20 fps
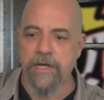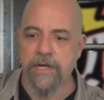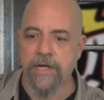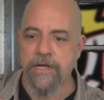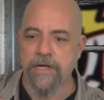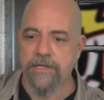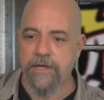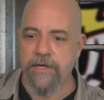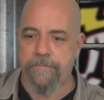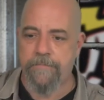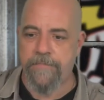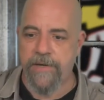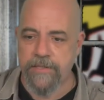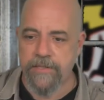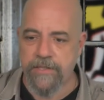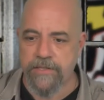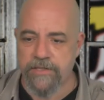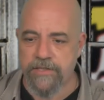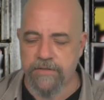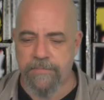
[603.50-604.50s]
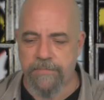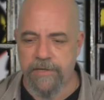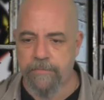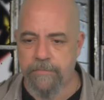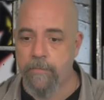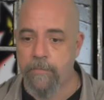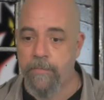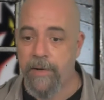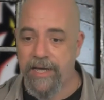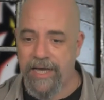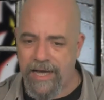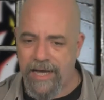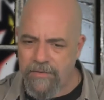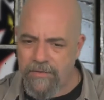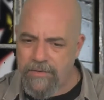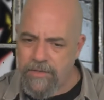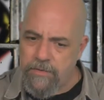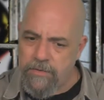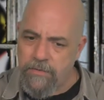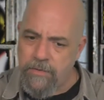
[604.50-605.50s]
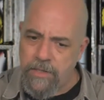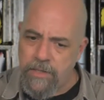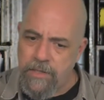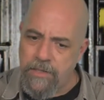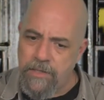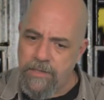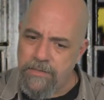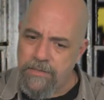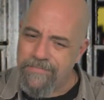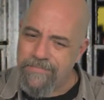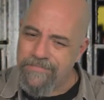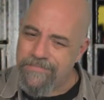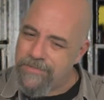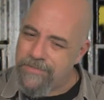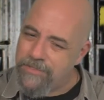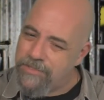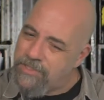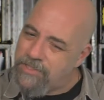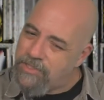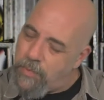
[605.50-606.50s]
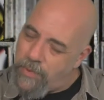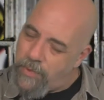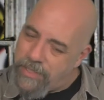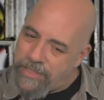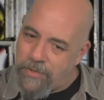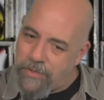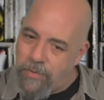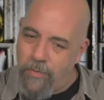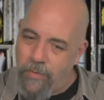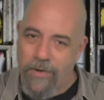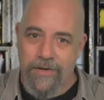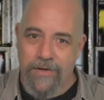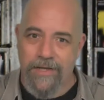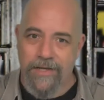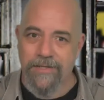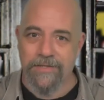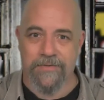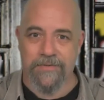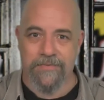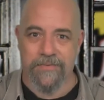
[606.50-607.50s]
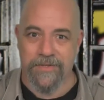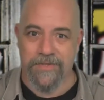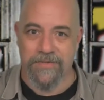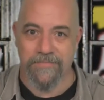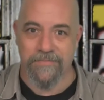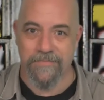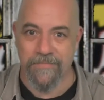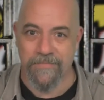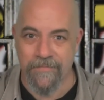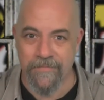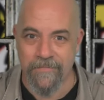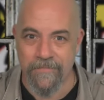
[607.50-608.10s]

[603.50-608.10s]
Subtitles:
the opinions of people by how you just tweak one algorithm.